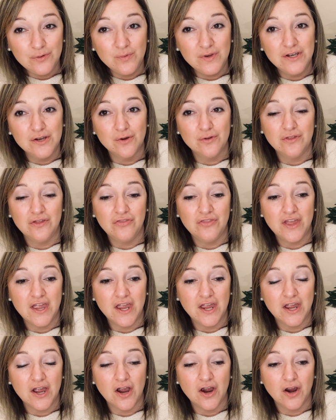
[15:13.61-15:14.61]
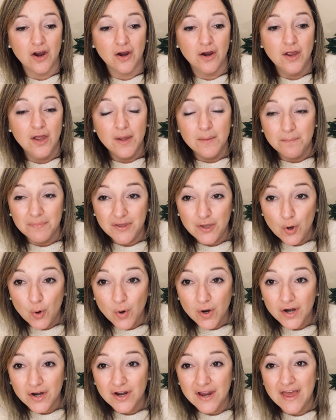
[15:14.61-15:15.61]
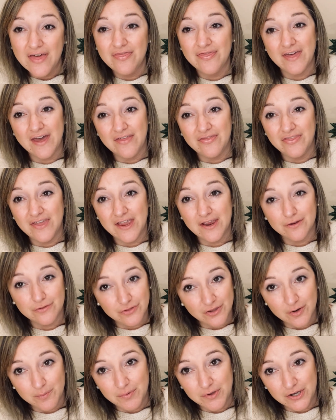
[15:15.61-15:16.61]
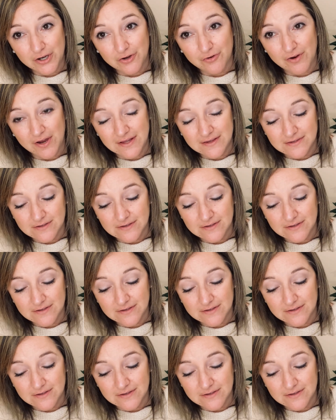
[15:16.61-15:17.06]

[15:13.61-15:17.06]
We know that they are pure and that they are therapeutic grade.